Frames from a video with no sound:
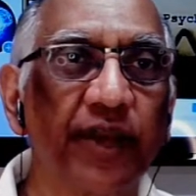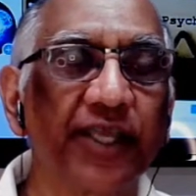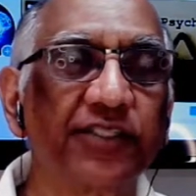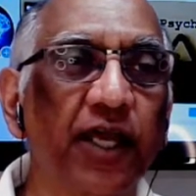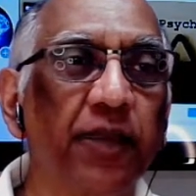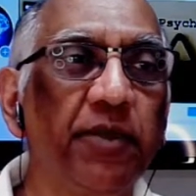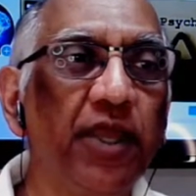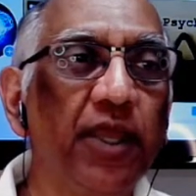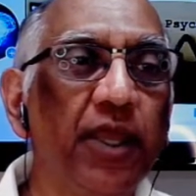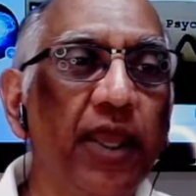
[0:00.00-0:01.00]
next time.
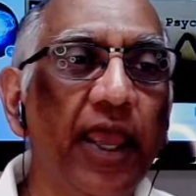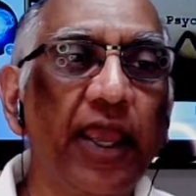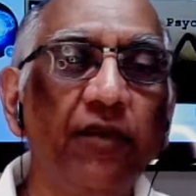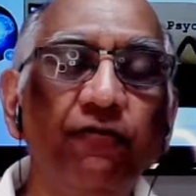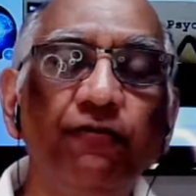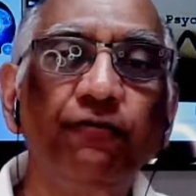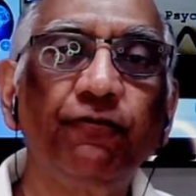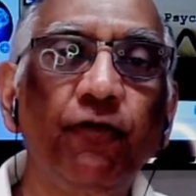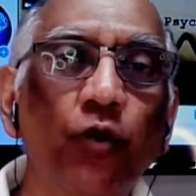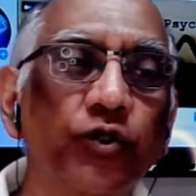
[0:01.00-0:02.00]
And
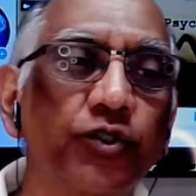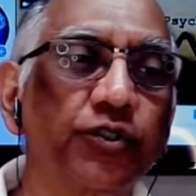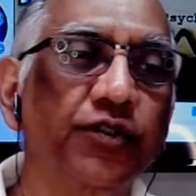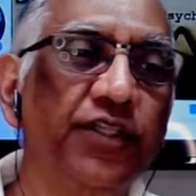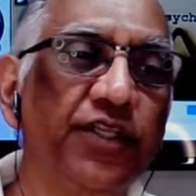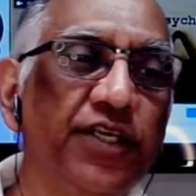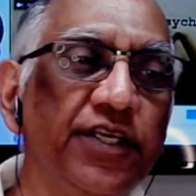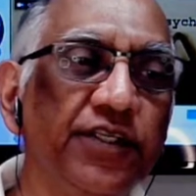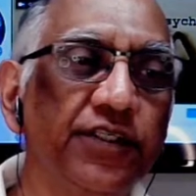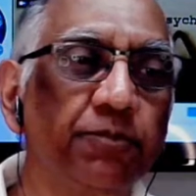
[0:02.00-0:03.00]
folks,
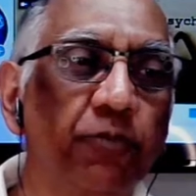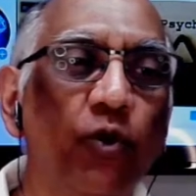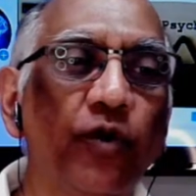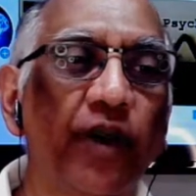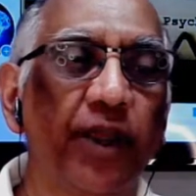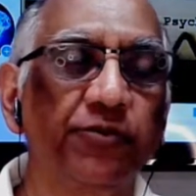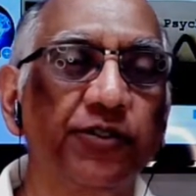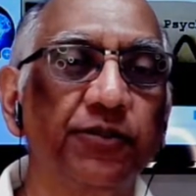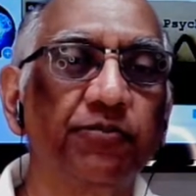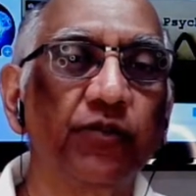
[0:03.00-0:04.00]
these
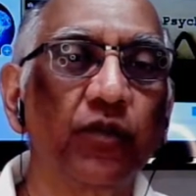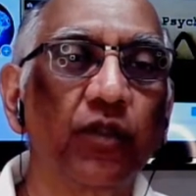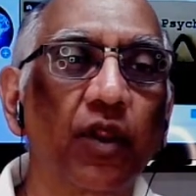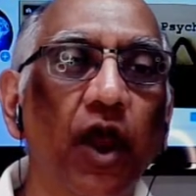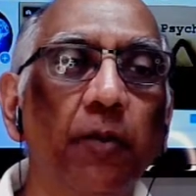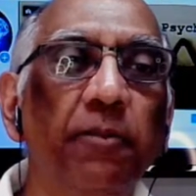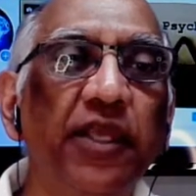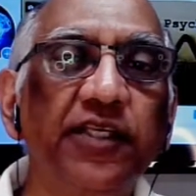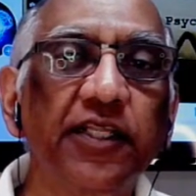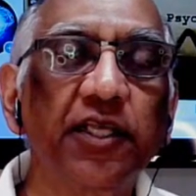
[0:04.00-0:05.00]
programs are
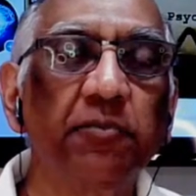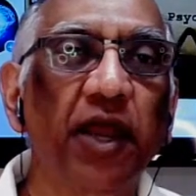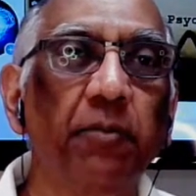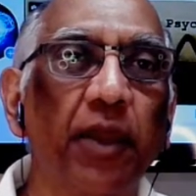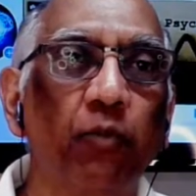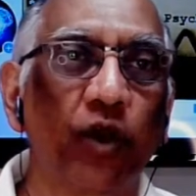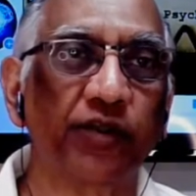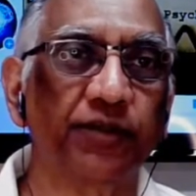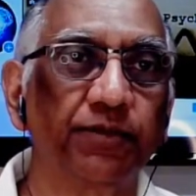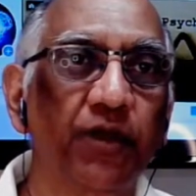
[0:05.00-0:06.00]
basically my
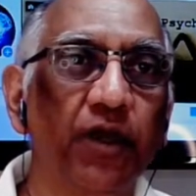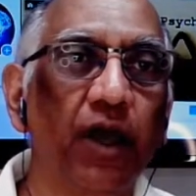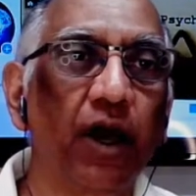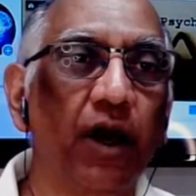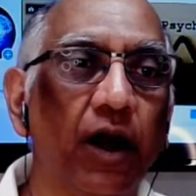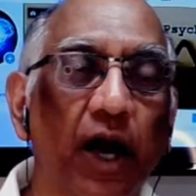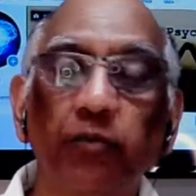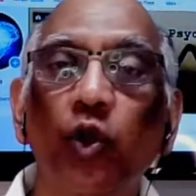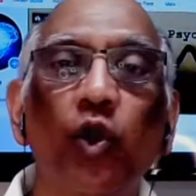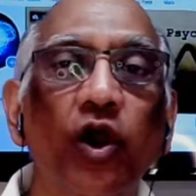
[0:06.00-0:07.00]
memoirs. Uh,
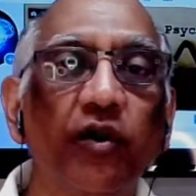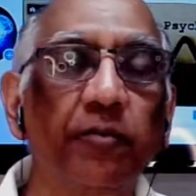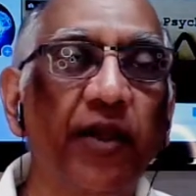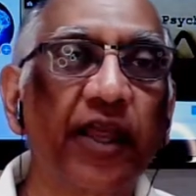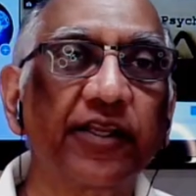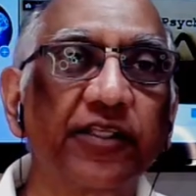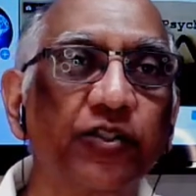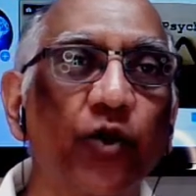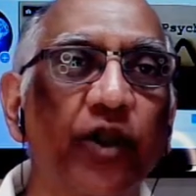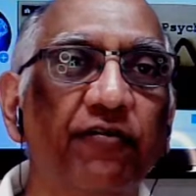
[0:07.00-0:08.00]
I'm no longer in practice,
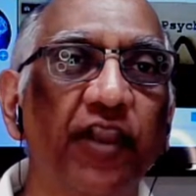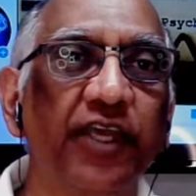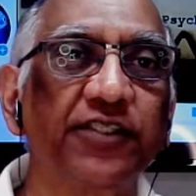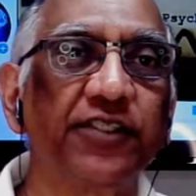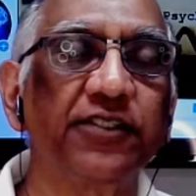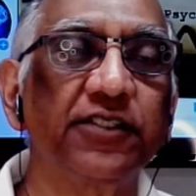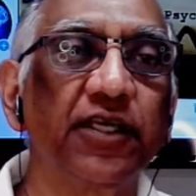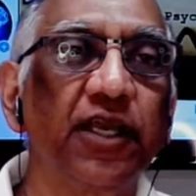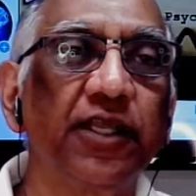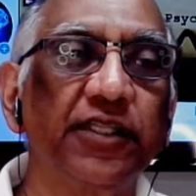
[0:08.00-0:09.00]
don't have a license.
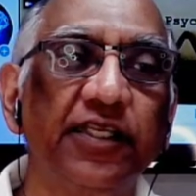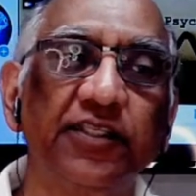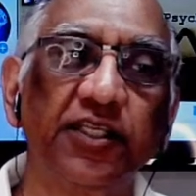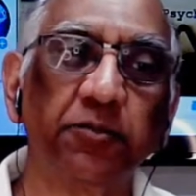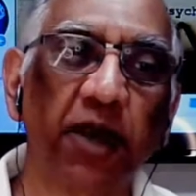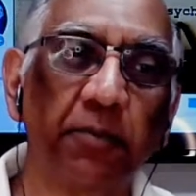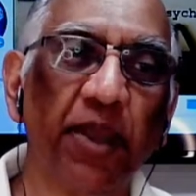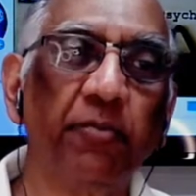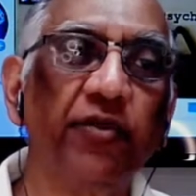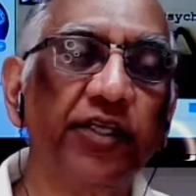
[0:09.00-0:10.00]
This is my
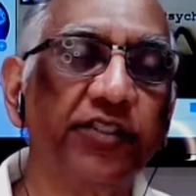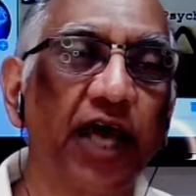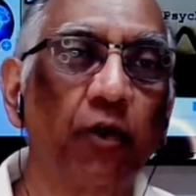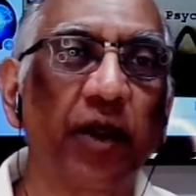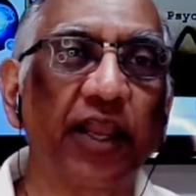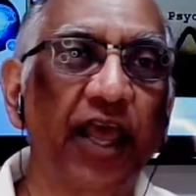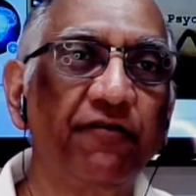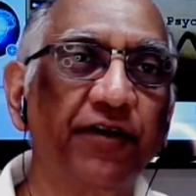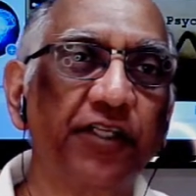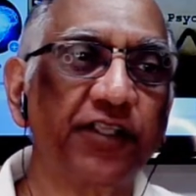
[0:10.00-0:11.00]
memories, how my
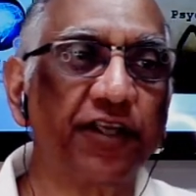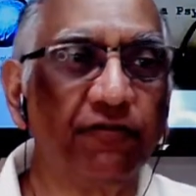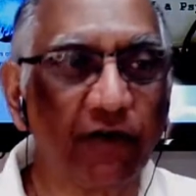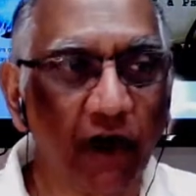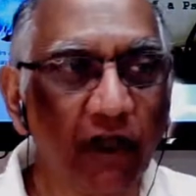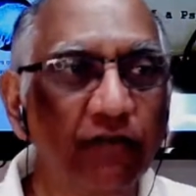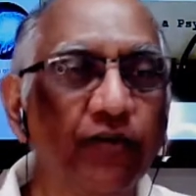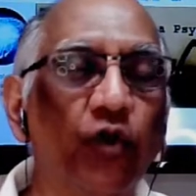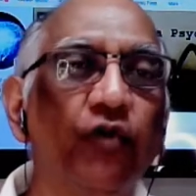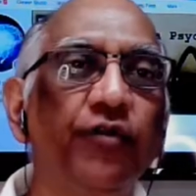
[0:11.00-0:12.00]
life has
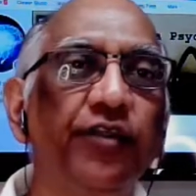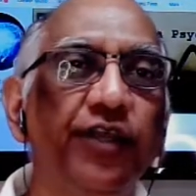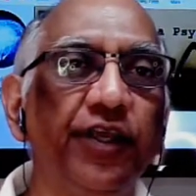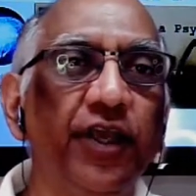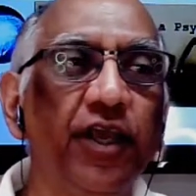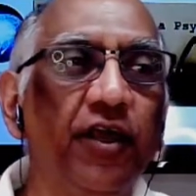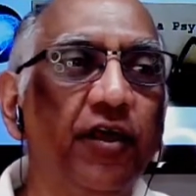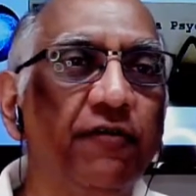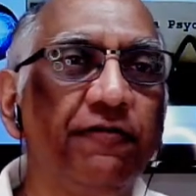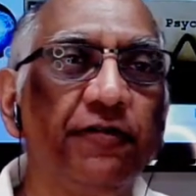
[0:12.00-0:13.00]
evolved over the
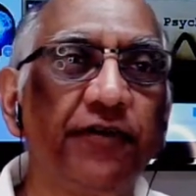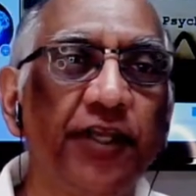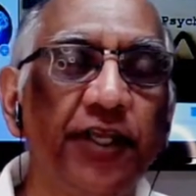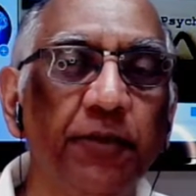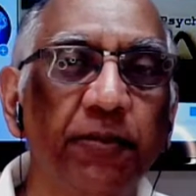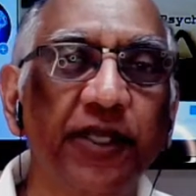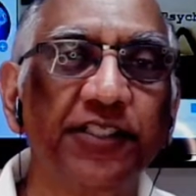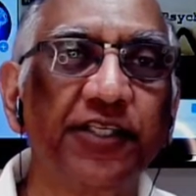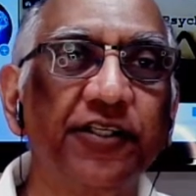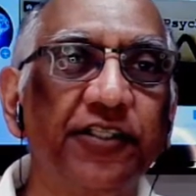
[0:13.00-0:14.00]
50
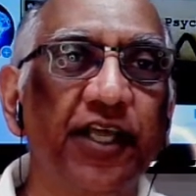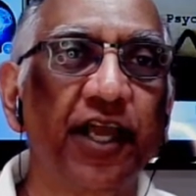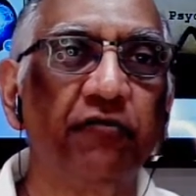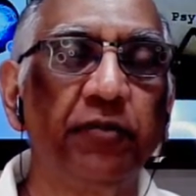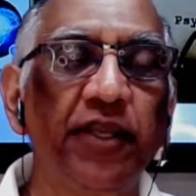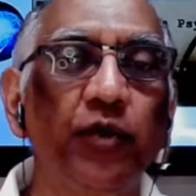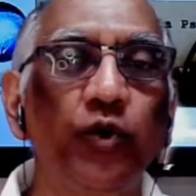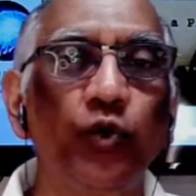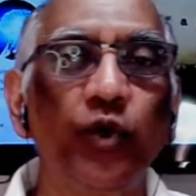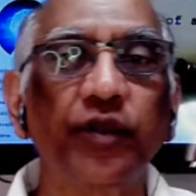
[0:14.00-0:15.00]
plus years that I've been
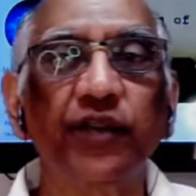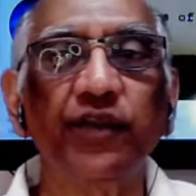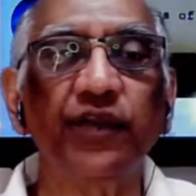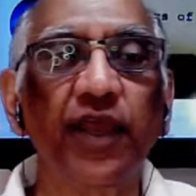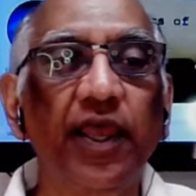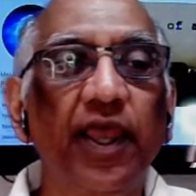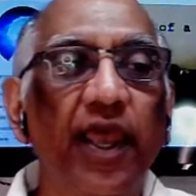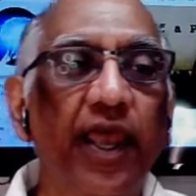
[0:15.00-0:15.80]
doing this. Mm-hmm.